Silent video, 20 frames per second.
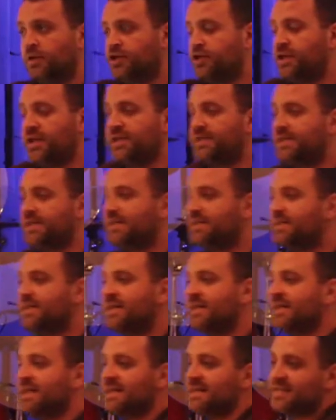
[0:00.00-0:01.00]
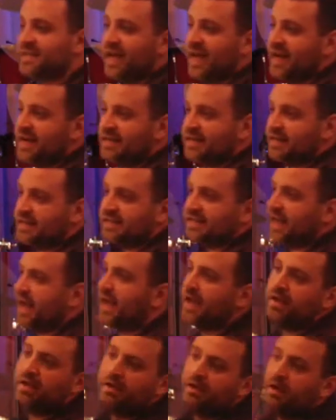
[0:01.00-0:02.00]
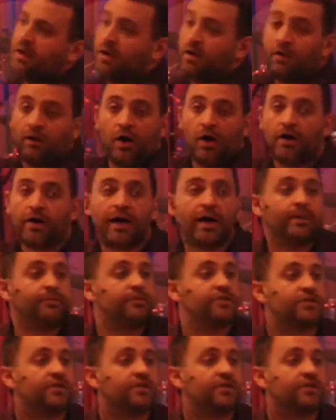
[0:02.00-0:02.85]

Jesus didn't intend to say, All right, I'm